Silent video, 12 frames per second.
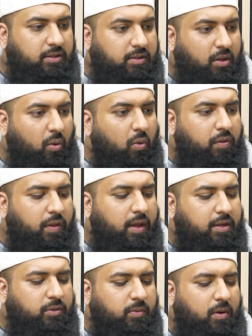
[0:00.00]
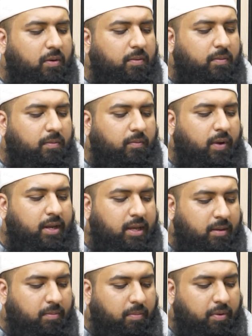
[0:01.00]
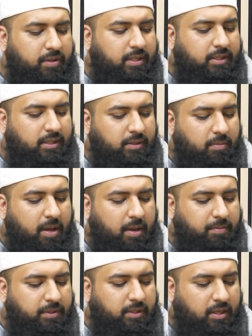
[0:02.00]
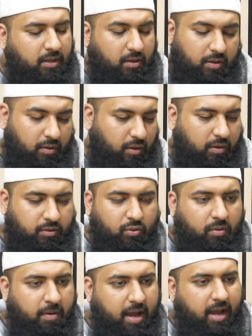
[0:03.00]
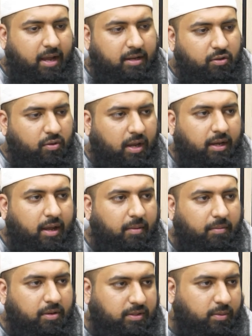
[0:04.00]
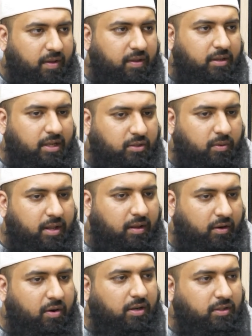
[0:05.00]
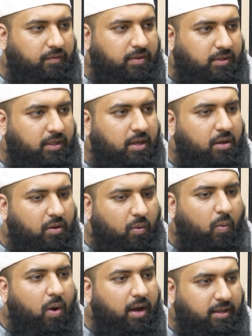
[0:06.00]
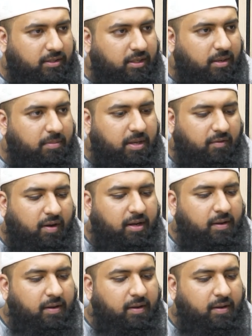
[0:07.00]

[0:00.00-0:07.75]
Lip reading: the author as well, when he presents his babs, talking about ahadith or ahkam, because I think that's where the crux of his work is going to be, right?